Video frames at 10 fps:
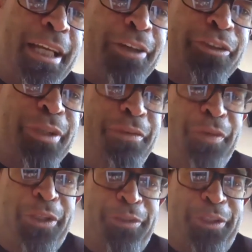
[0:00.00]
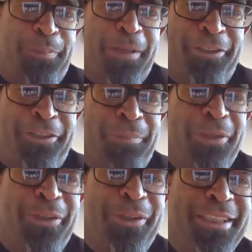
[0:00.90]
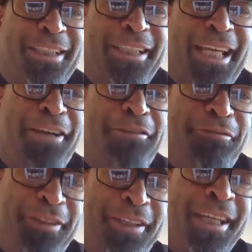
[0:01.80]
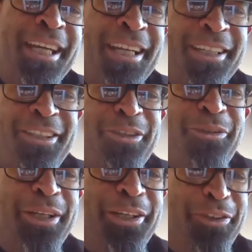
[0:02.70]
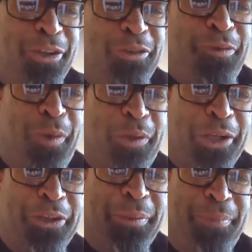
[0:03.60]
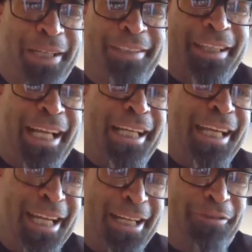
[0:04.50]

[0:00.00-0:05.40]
I also have other responsibilities in life and so on and so forth. I'll do the best that I can.